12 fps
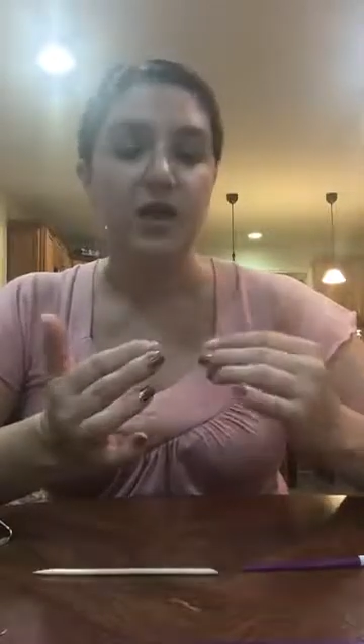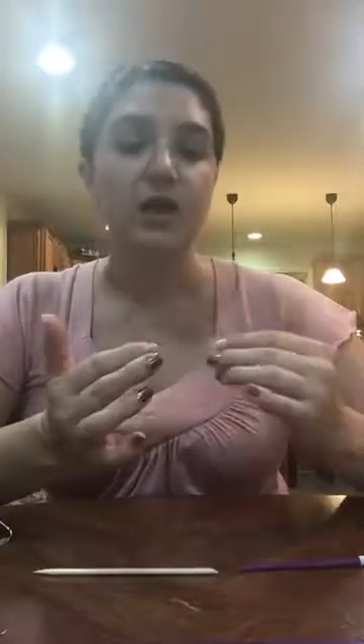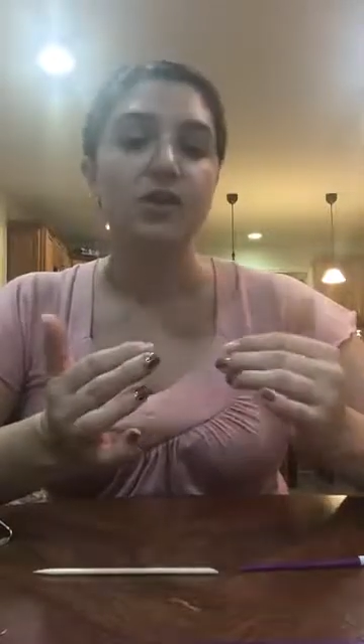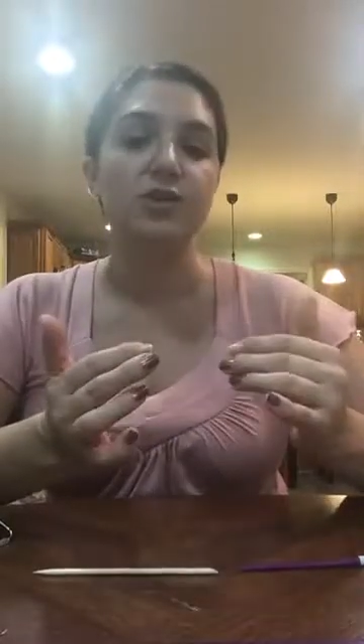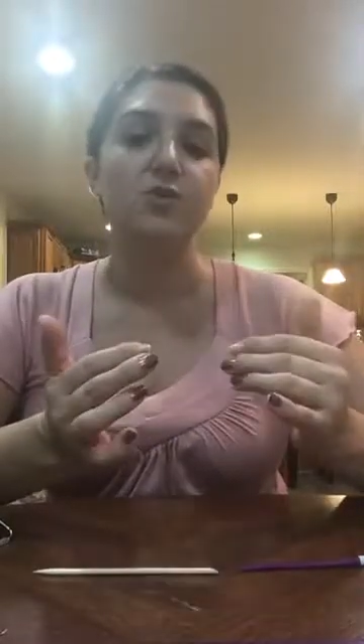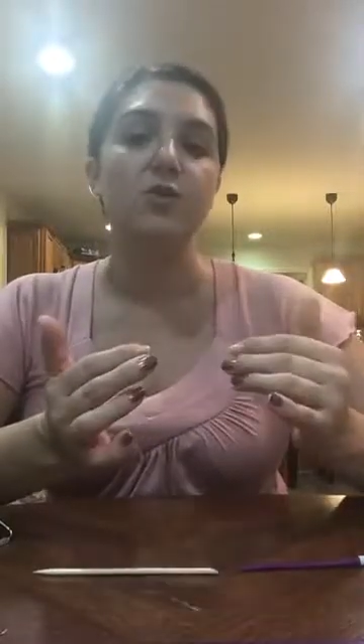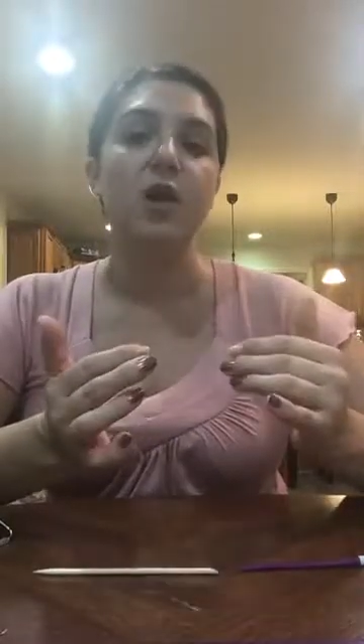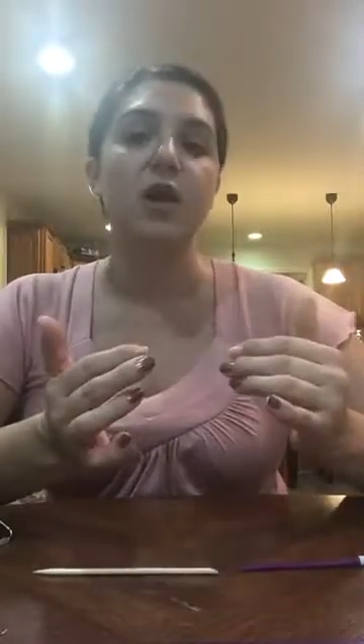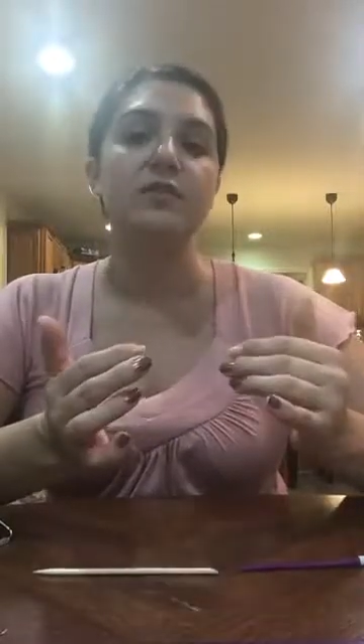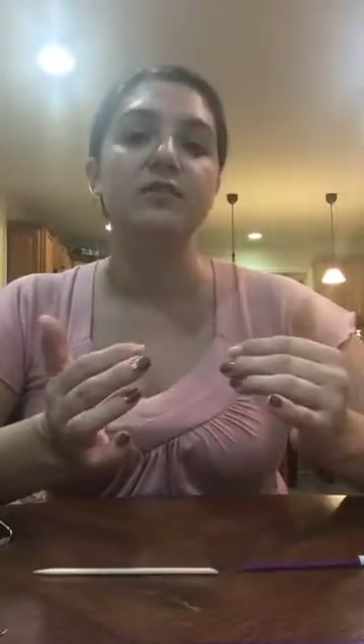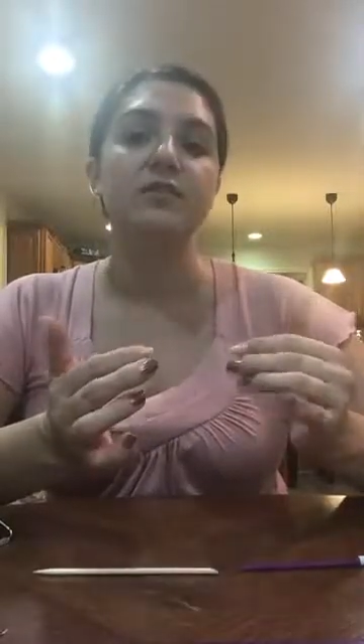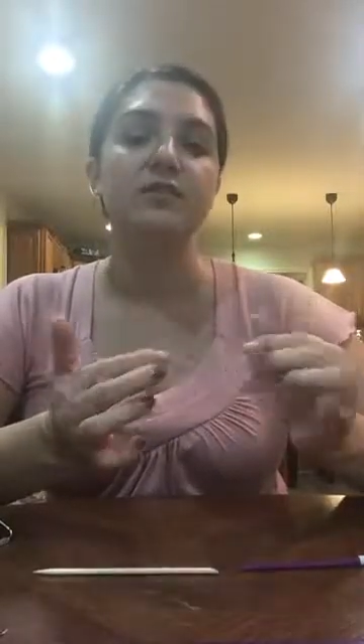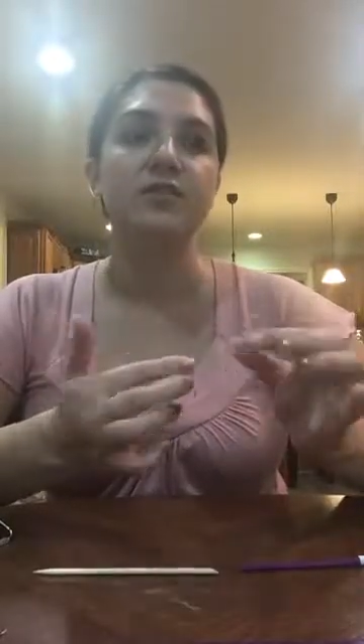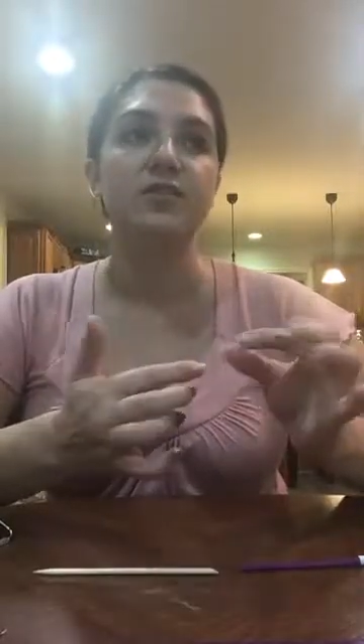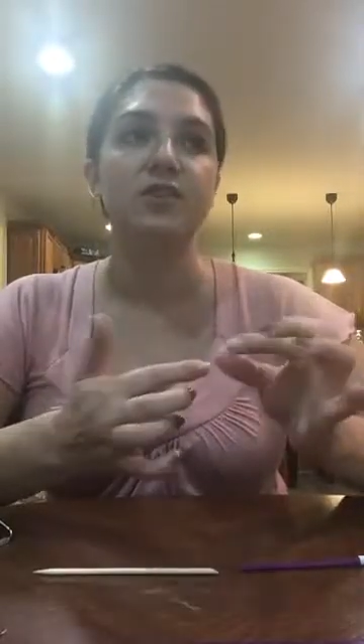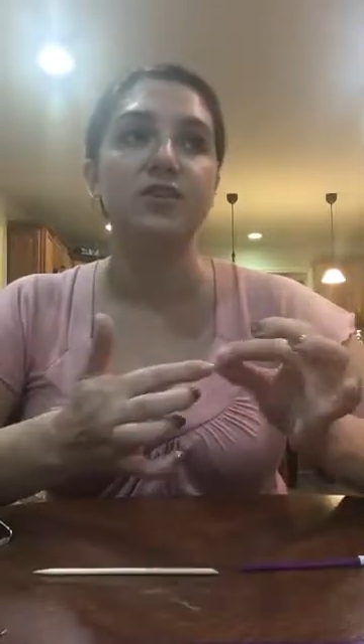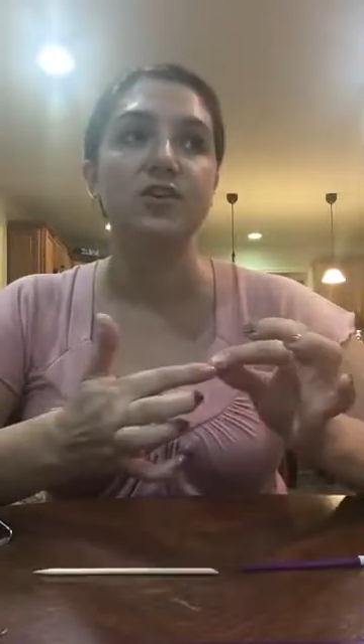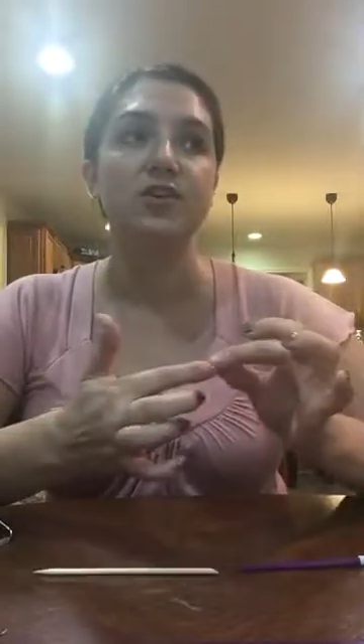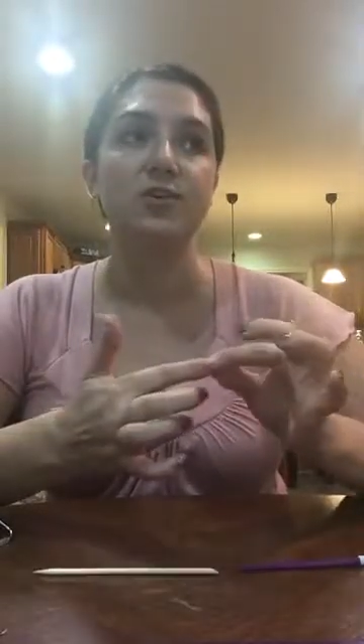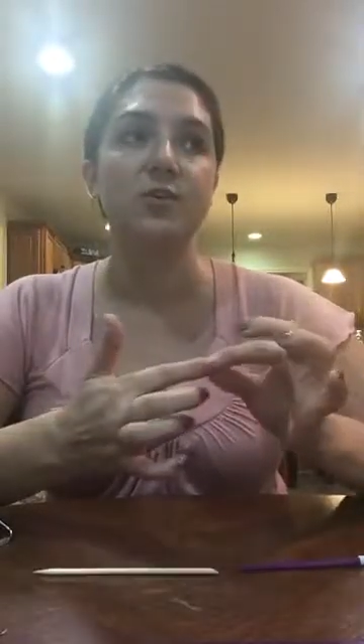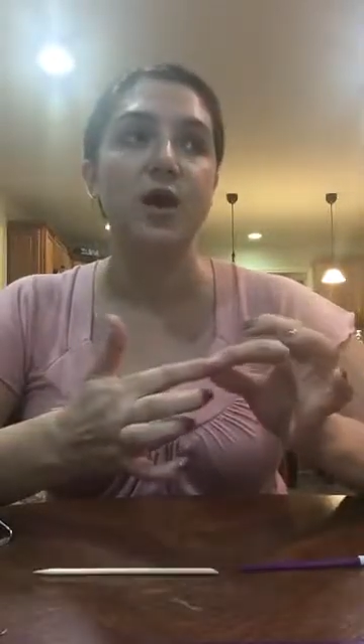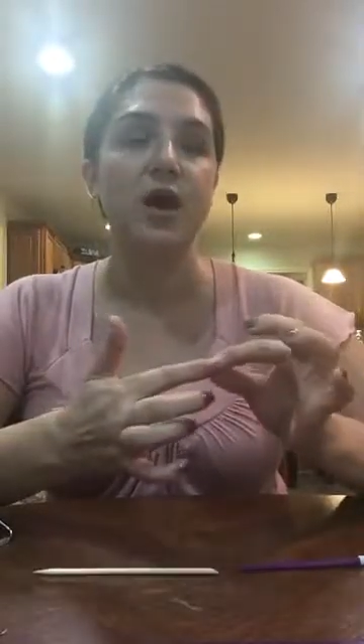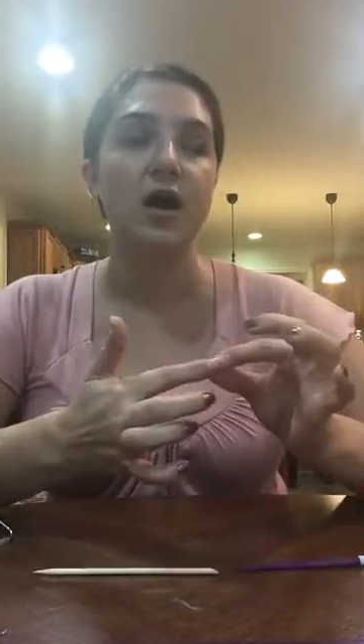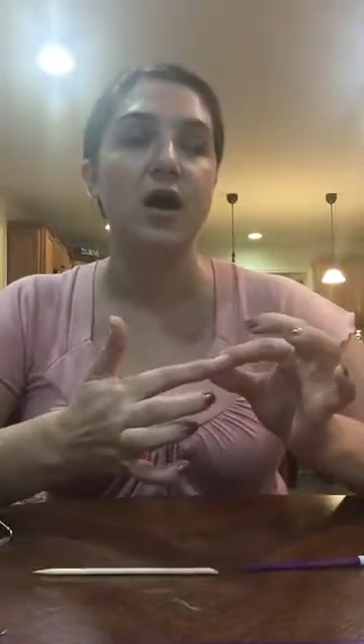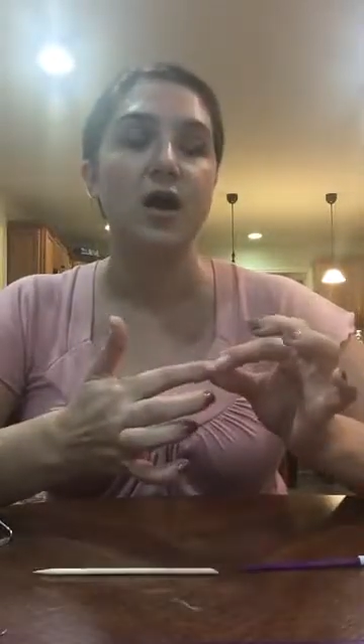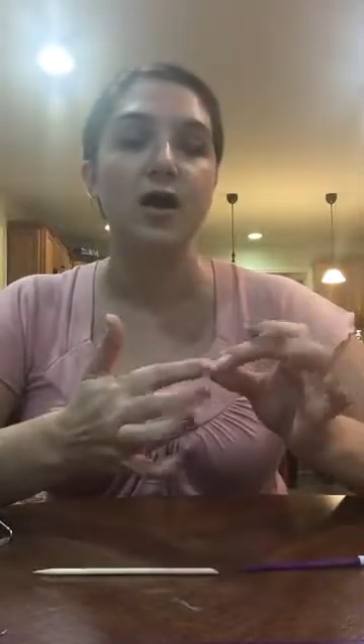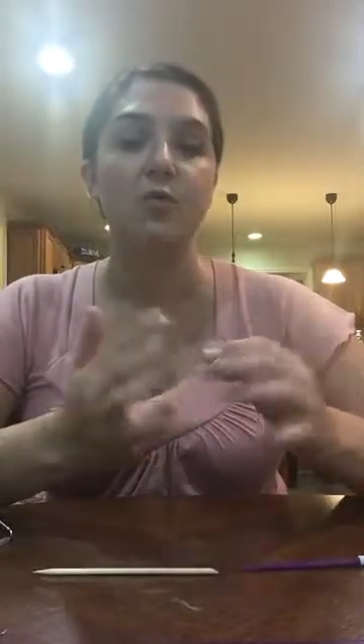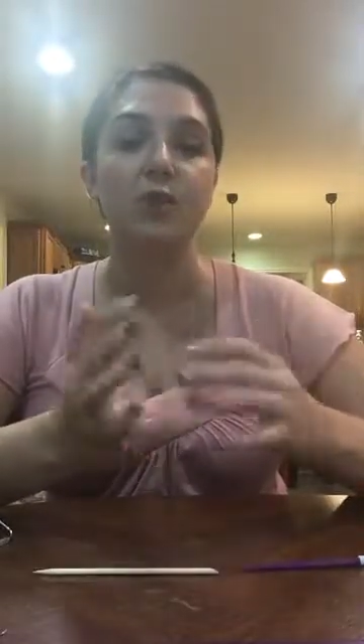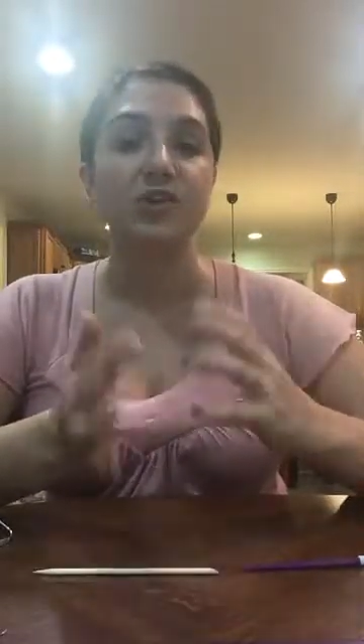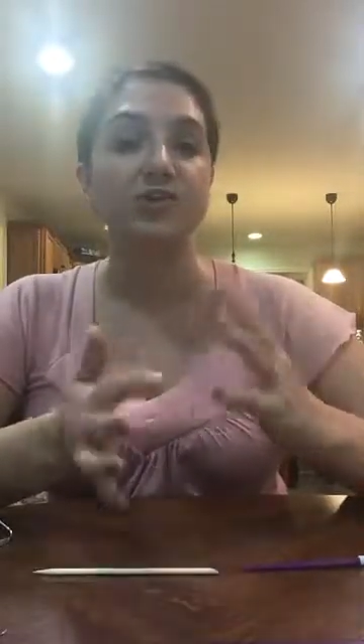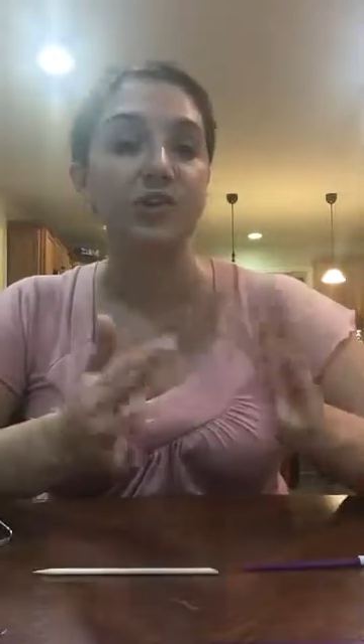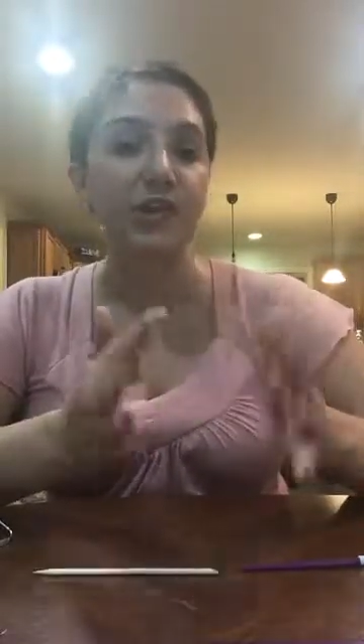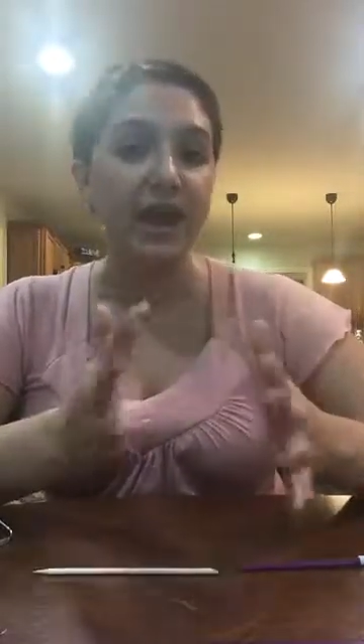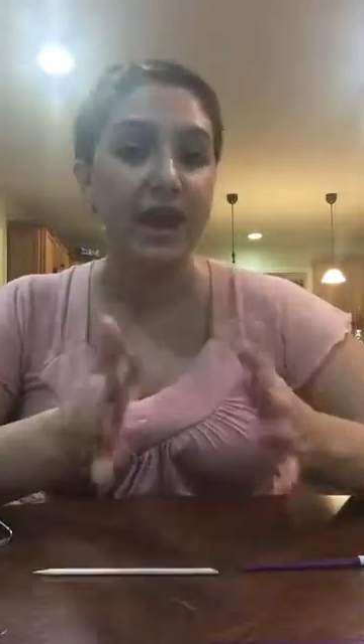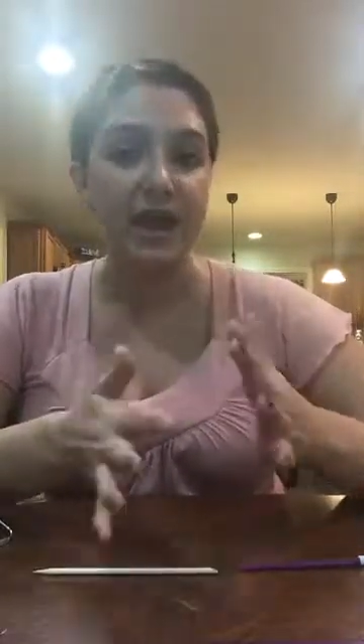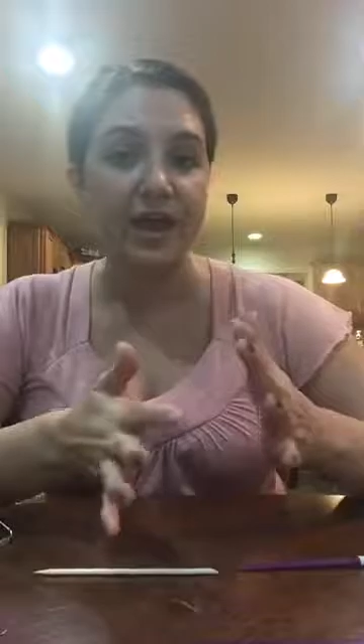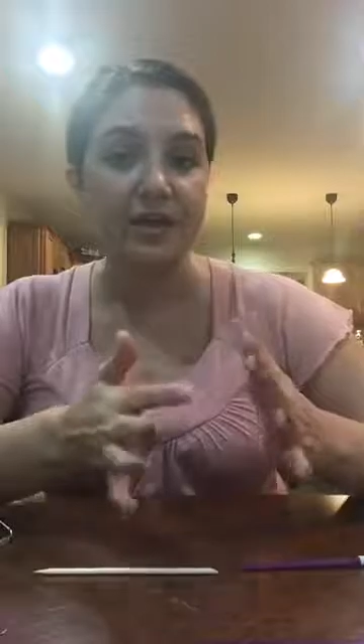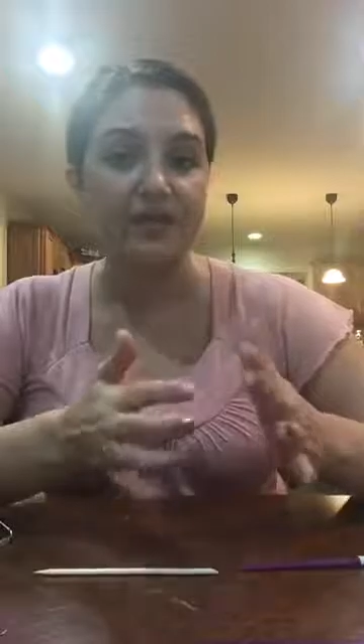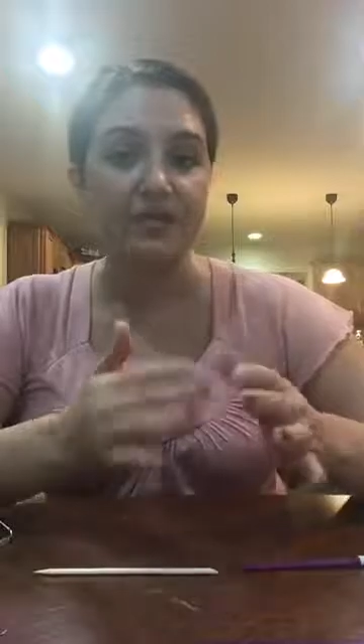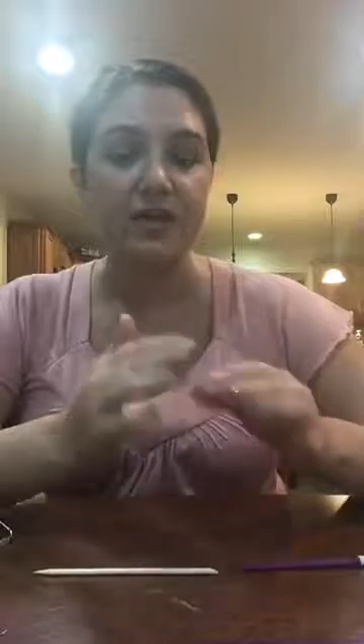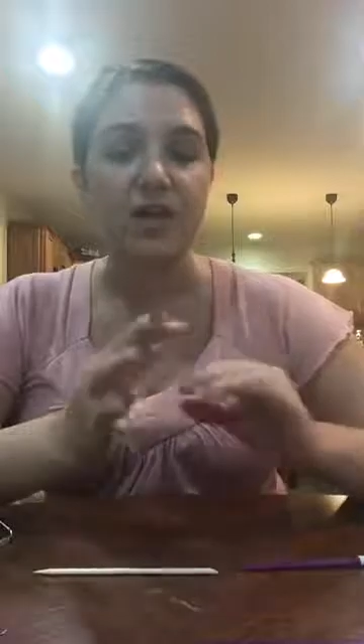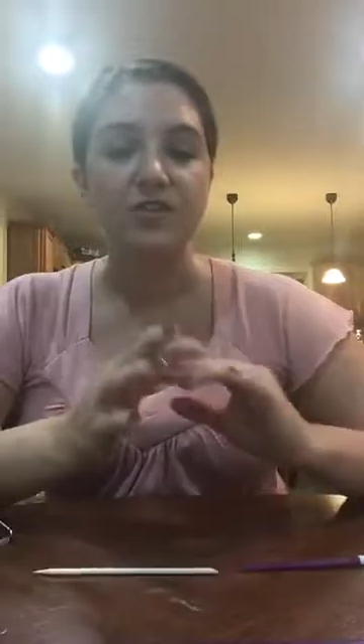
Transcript: You want to wash your hands.